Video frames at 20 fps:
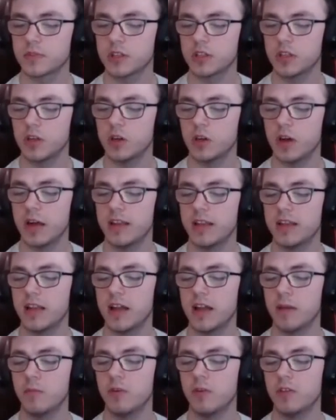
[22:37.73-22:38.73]
Oh, I
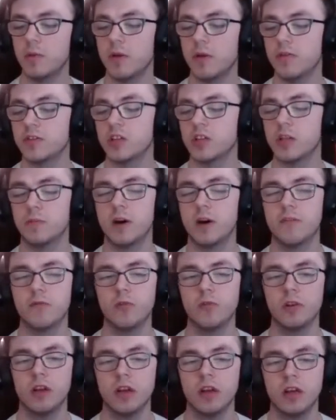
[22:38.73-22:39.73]
moved the buff. So the buff
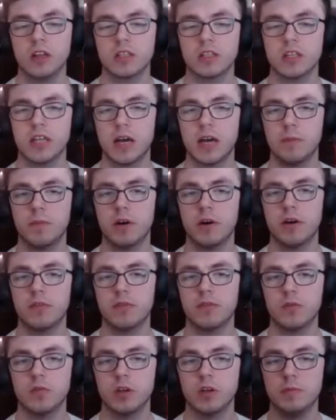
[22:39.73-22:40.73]
would, so that buff
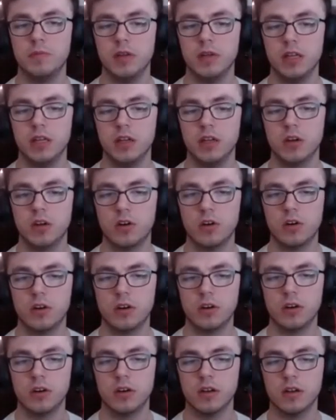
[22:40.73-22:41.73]
would be
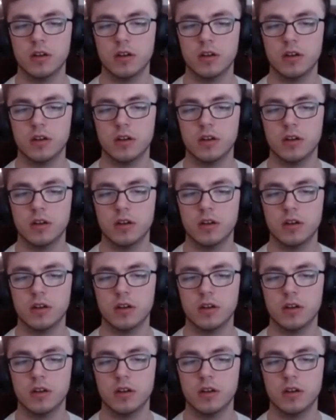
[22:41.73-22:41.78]
on